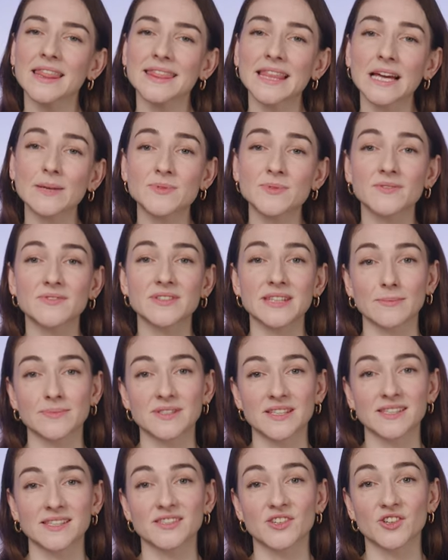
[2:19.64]
Types of
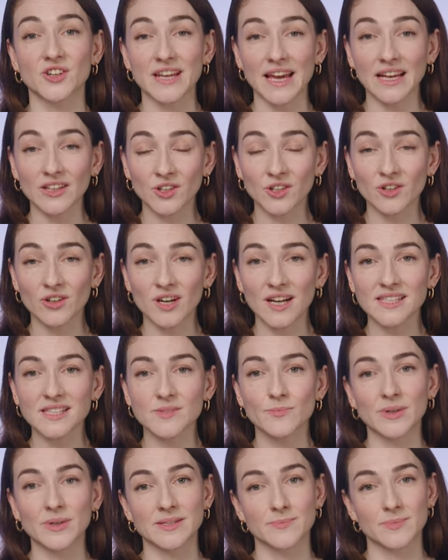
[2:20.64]
subsets are
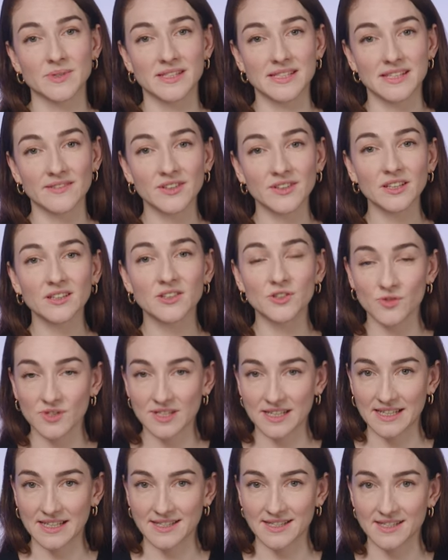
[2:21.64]
categorized by specific use
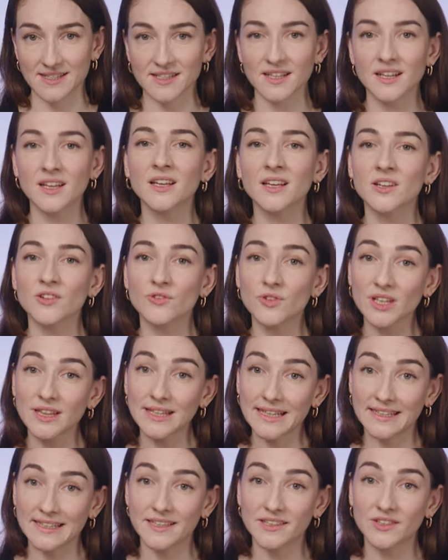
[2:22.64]
cases
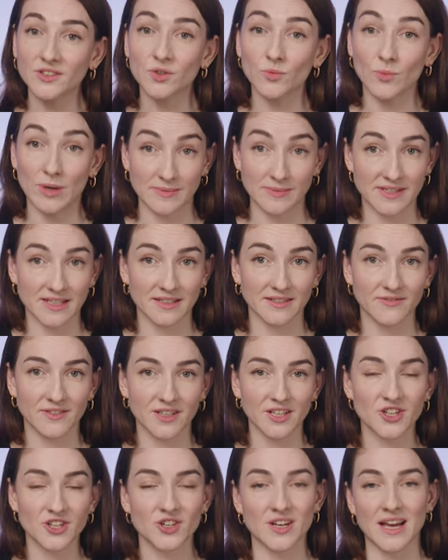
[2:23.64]
related to website
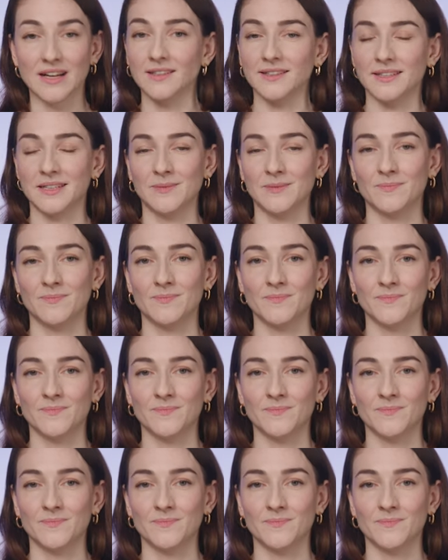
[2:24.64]
functionality.